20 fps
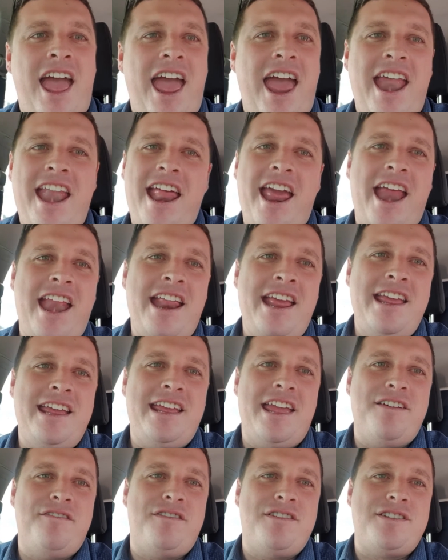At any
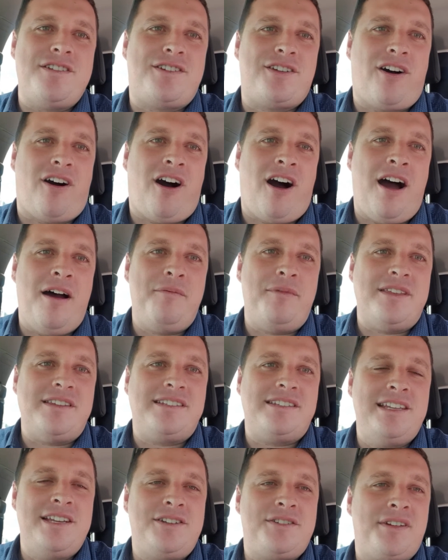given time,
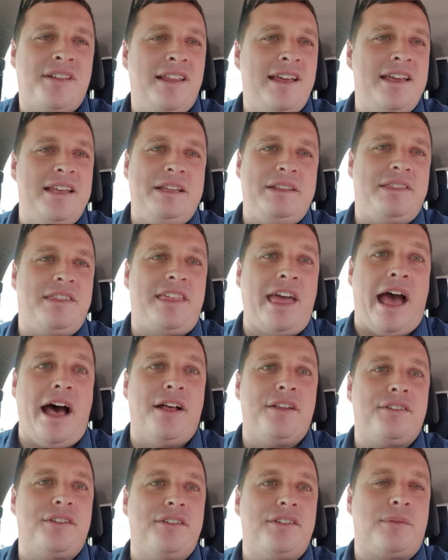there's literally
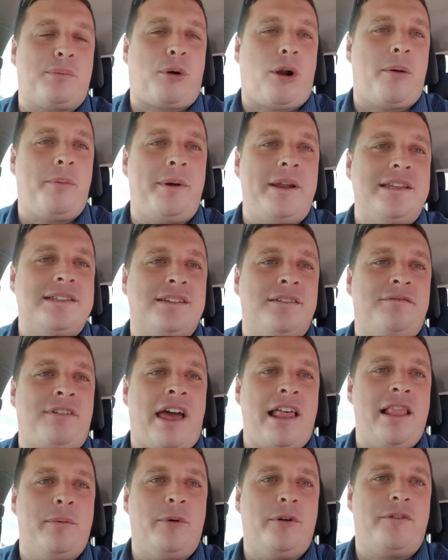thousands of properties
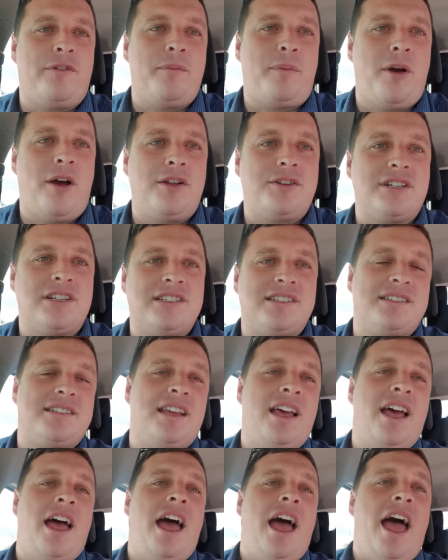available for purchase
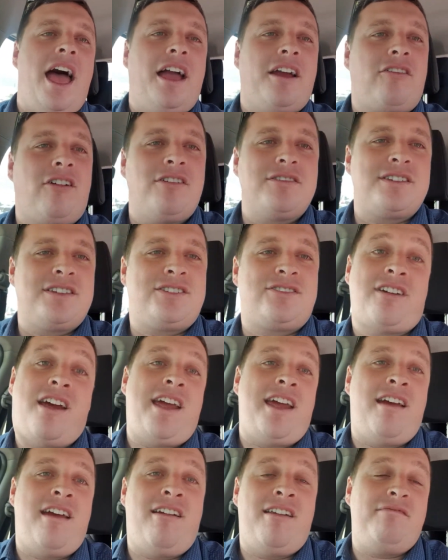across
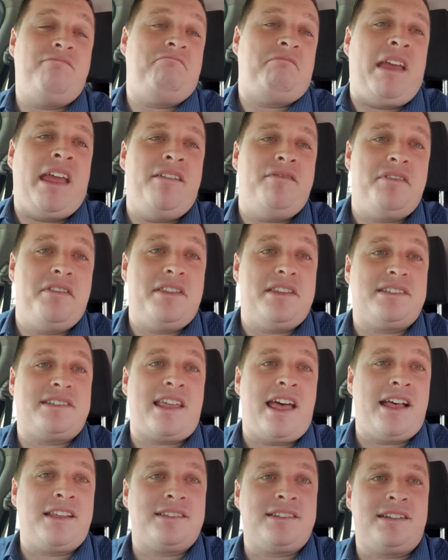Australia, and even there's
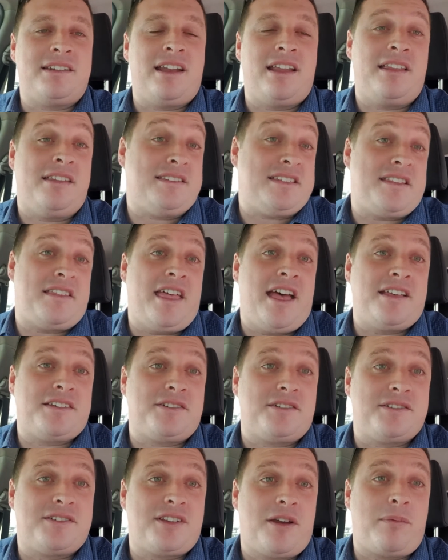a
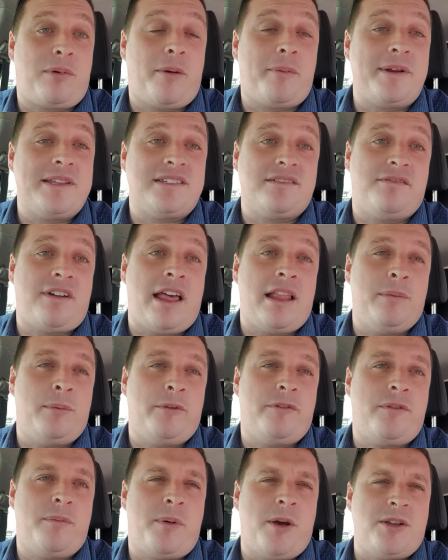thousand or so properties
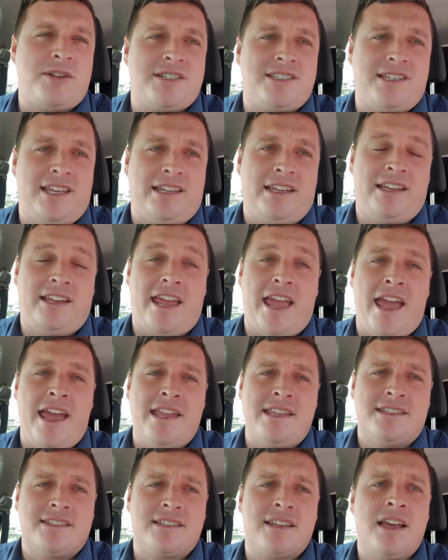available for purchasing
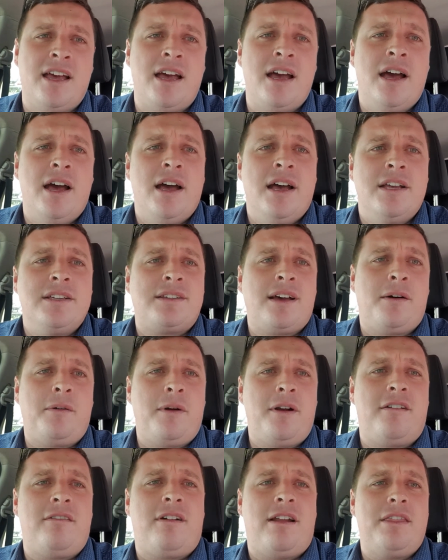Cairns. So I
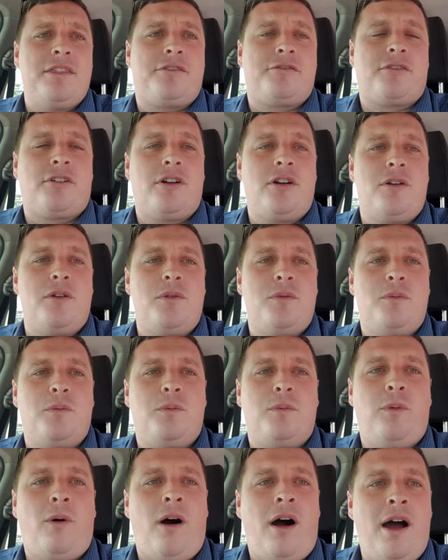want to run through
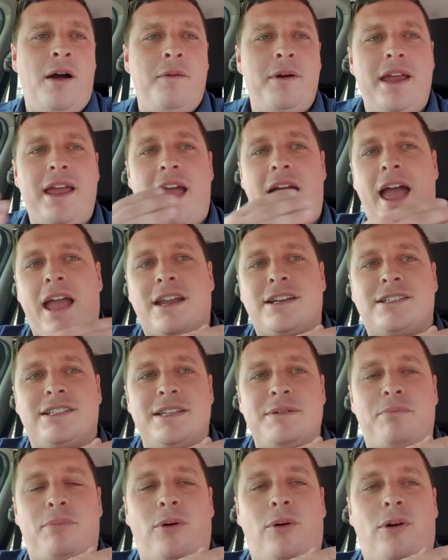why we
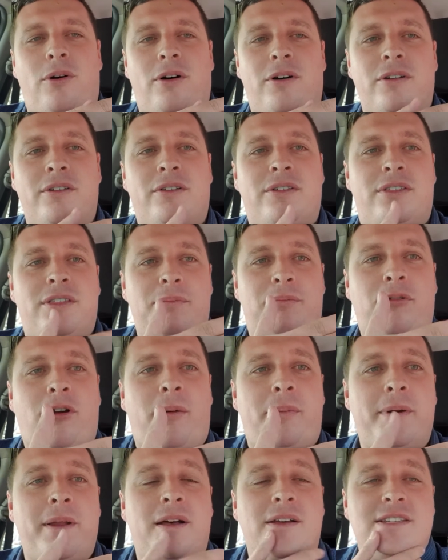actually bought the
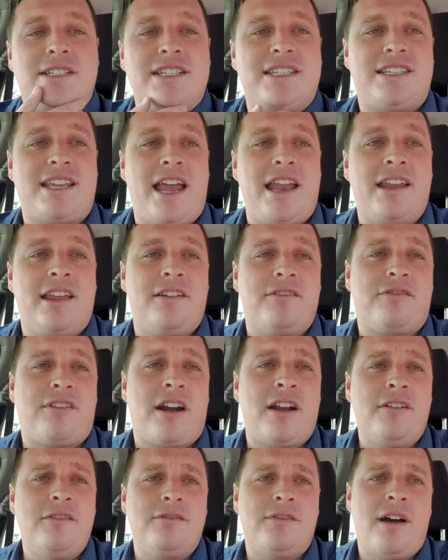property I was just standing in
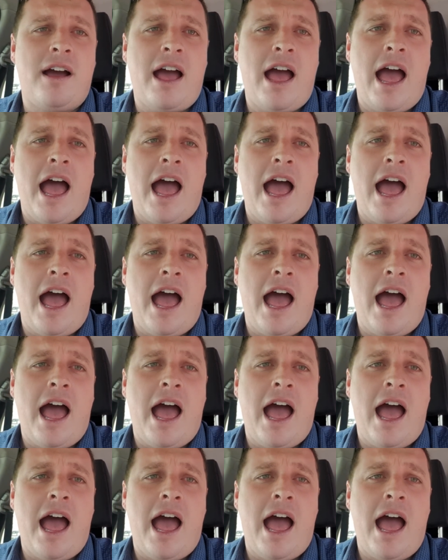front of,